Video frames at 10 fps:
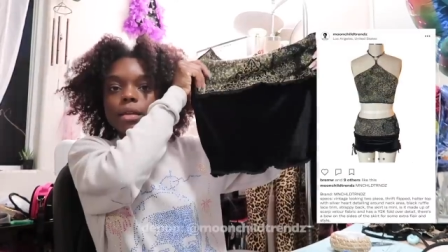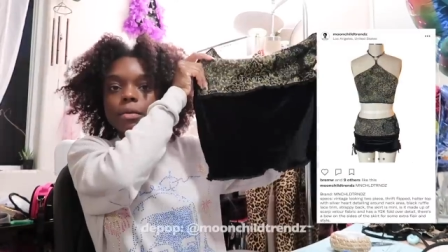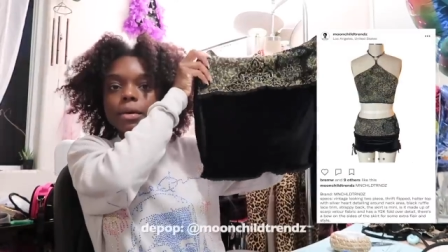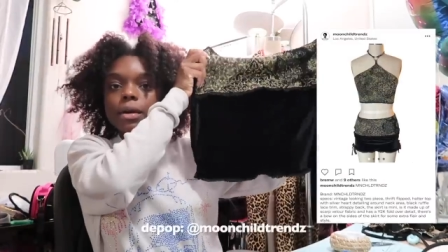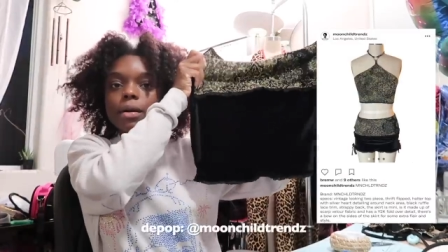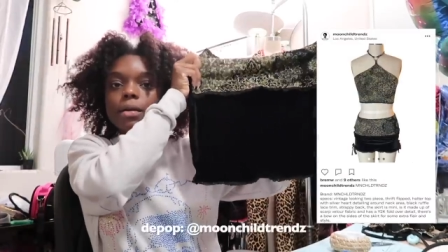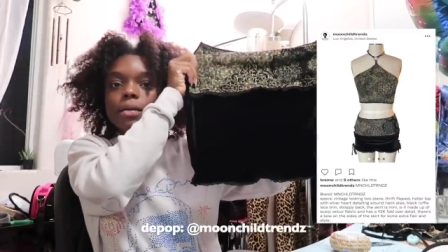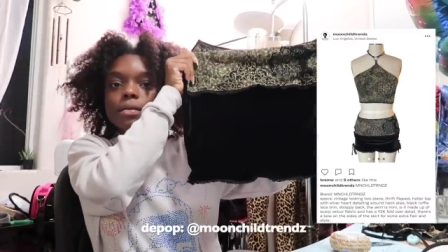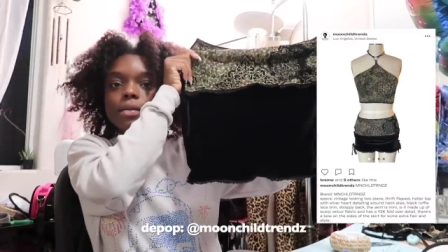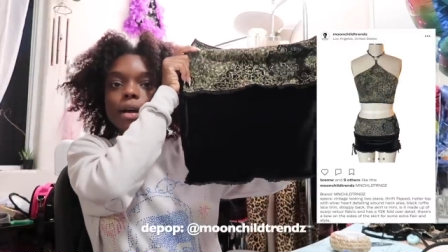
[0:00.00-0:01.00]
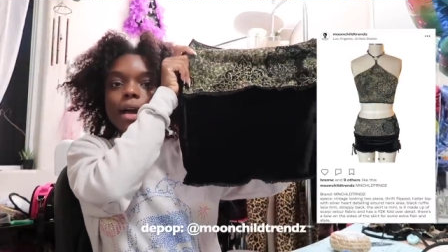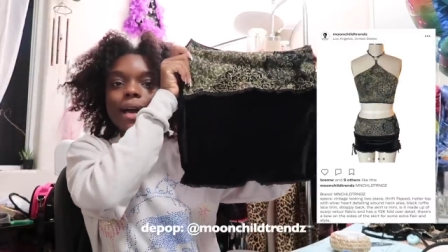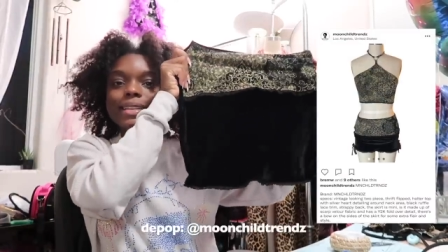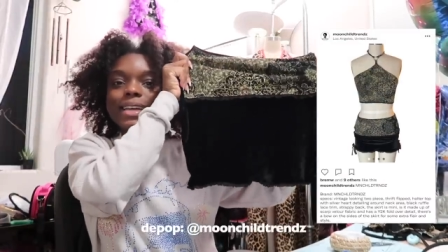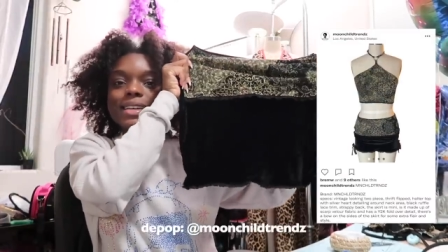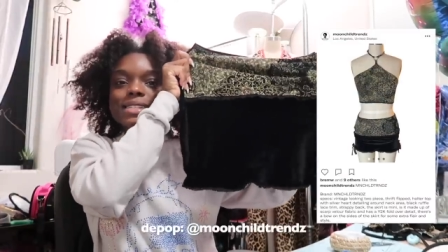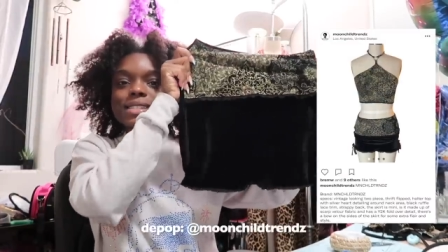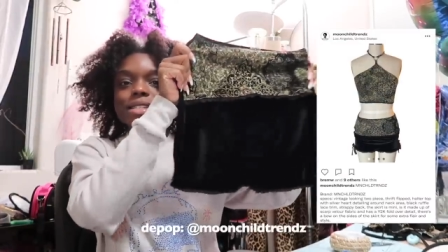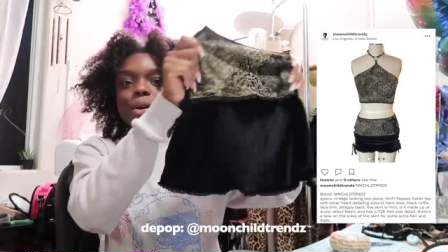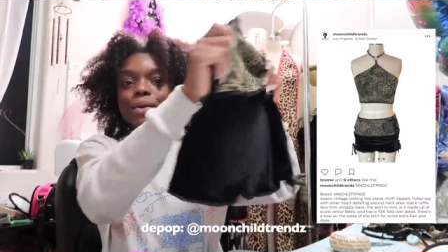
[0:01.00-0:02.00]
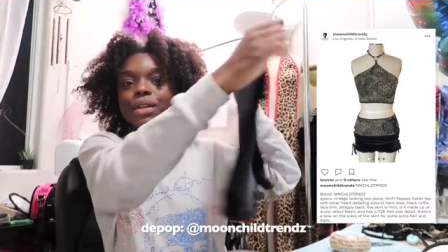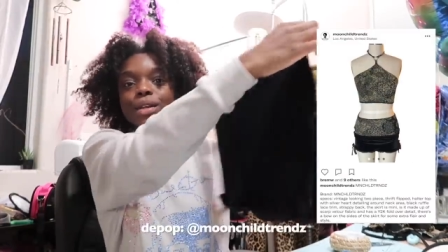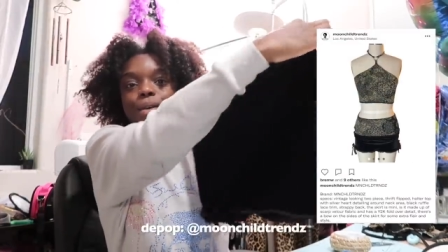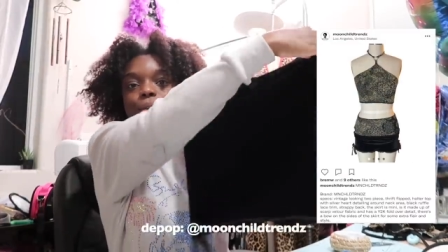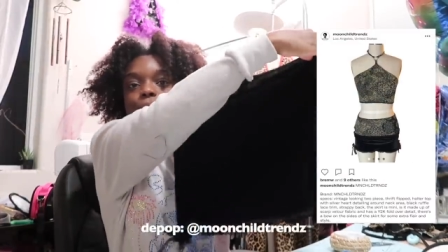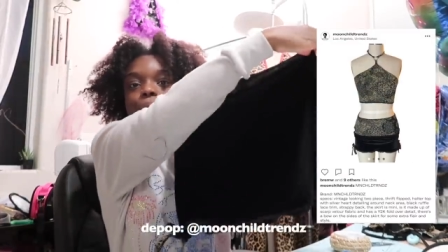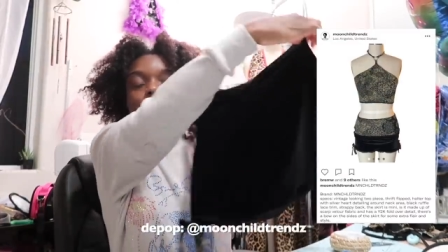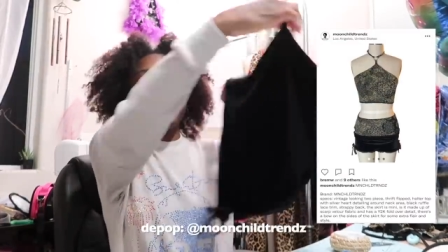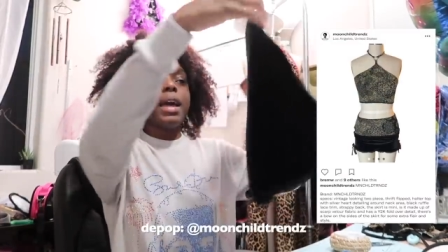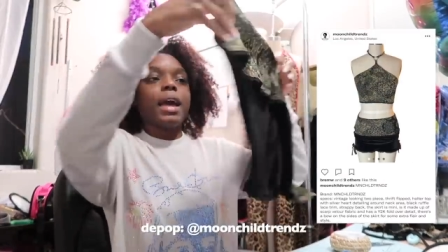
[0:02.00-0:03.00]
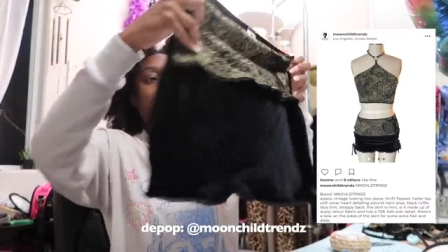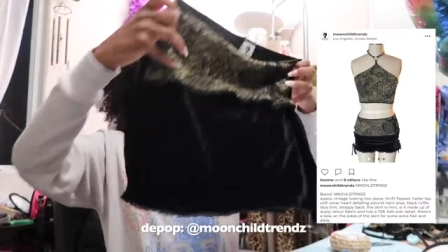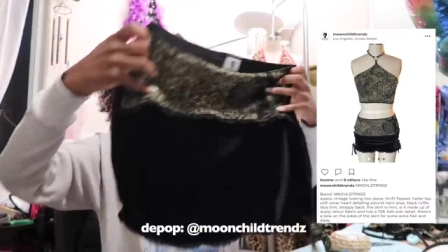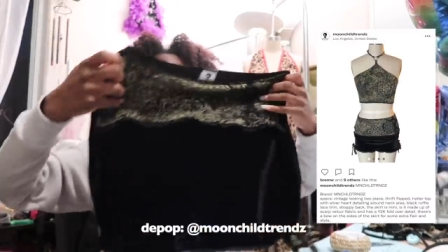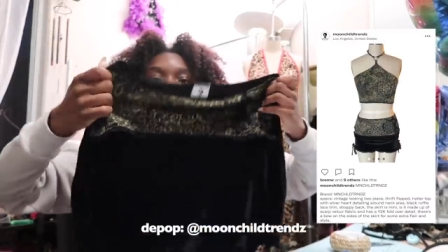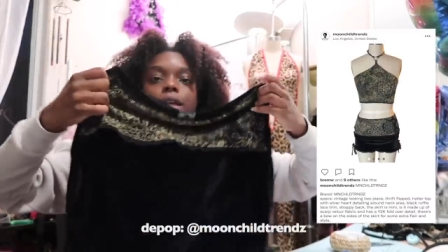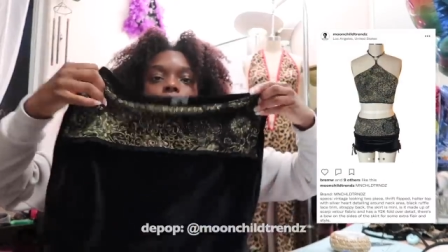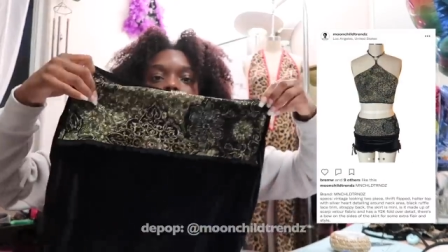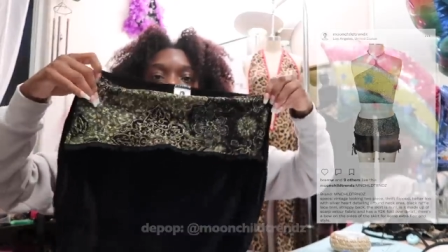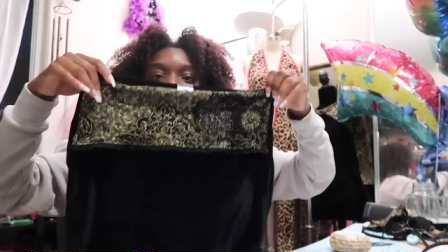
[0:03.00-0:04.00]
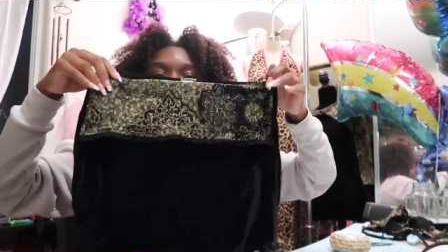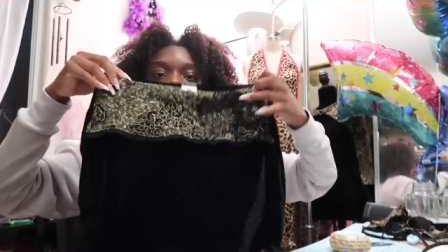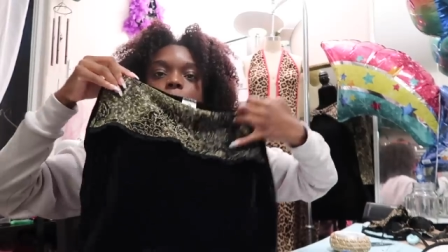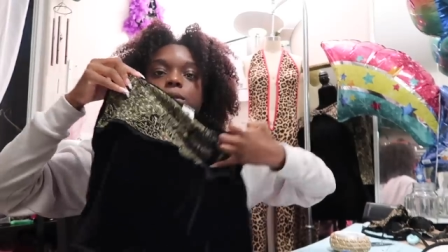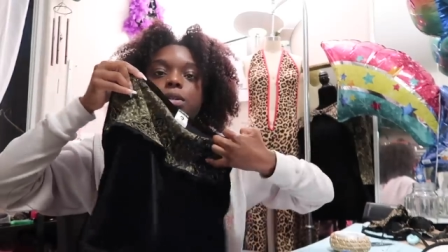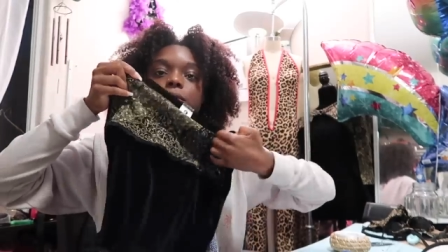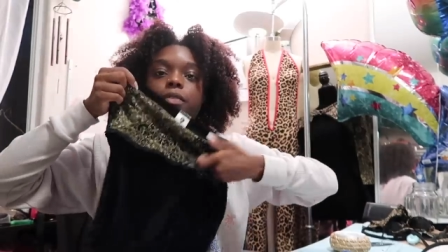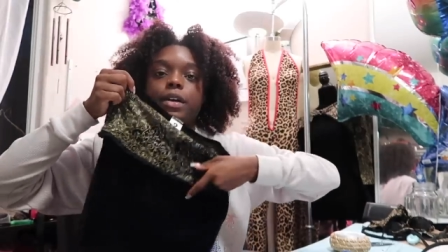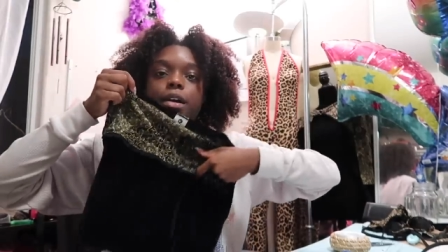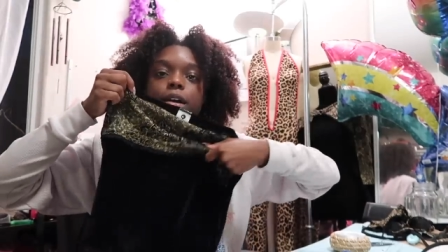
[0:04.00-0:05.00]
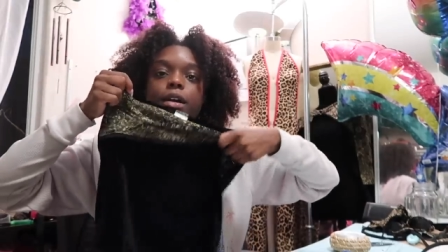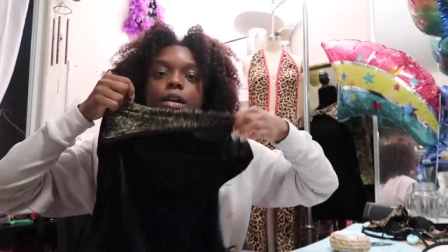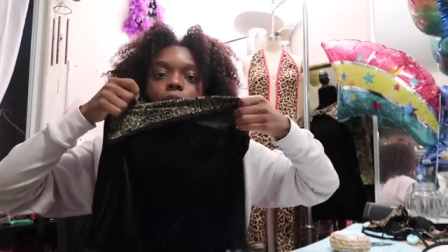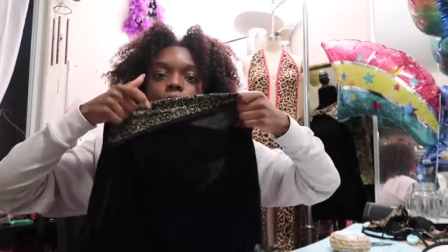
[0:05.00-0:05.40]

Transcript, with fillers: There we go. I think it's so cute. It has the yoga fold over